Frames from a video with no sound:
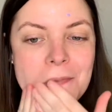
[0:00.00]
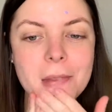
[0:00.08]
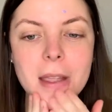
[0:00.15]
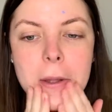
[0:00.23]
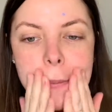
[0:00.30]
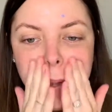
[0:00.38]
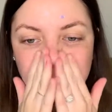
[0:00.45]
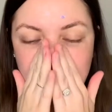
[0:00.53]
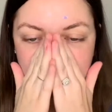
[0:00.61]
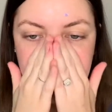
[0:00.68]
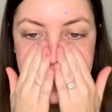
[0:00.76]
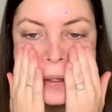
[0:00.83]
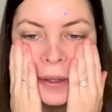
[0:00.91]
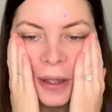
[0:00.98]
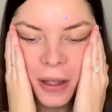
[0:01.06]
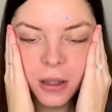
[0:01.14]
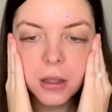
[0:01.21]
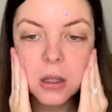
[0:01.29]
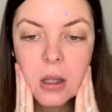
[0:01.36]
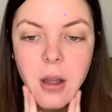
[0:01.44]
I mean,
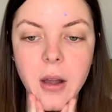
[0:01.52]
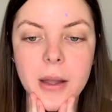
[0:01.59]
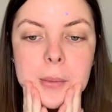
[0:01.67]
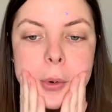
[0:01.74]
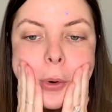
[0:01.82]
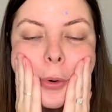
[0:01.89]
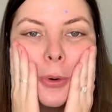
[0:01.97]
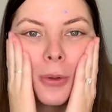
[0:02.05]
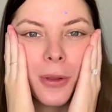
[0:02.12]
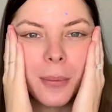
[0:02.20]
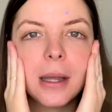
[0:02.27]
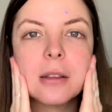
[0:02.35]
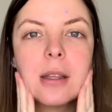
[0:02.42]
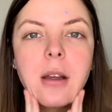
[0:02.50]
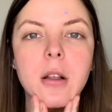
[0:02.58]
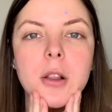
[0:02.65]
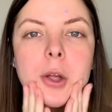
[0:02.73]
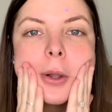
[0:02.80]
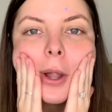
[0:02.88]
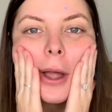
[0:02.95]
I'm all about that
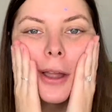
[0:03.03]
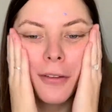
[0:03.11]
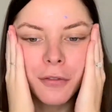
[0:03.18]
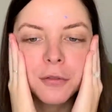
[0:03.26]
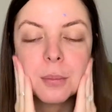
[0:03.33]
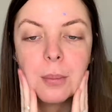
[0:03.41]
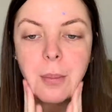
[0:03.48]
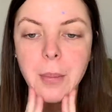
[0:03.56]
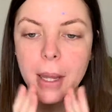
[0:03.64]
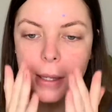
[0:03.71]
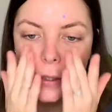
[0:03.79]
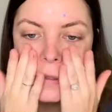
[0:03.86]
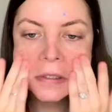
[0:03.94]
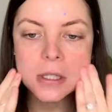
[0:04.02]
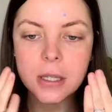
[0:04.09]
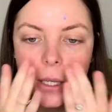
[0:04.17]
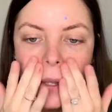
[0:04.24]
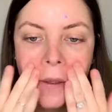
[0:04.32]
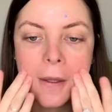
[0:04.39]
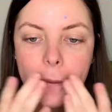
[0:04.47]
glow life, but
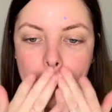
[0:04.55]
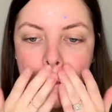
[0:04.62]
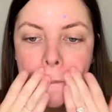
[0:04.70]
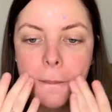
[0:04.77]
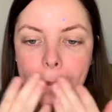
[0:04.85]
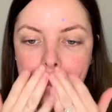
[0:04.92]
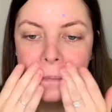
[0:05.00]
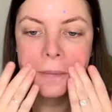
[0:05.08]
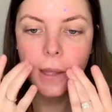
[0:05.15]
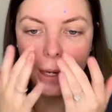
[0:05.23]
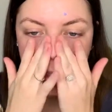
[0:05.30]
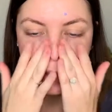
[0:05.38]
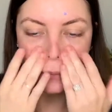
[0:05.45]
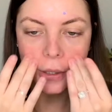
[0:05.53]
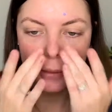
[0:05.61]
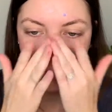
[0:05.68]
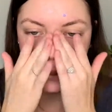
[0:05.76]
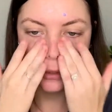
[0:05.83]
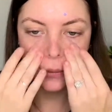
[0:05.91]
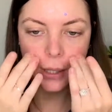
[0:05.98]
I am going to be
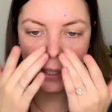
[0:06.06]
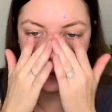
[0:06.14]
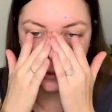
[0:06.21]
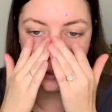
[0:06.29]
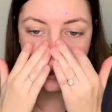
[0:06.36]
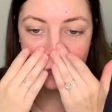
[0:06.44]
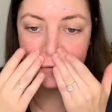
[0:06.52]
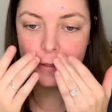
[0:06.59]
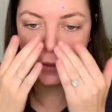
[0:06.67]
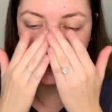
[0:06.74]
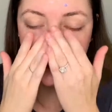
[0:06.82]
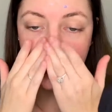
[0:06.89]
going out after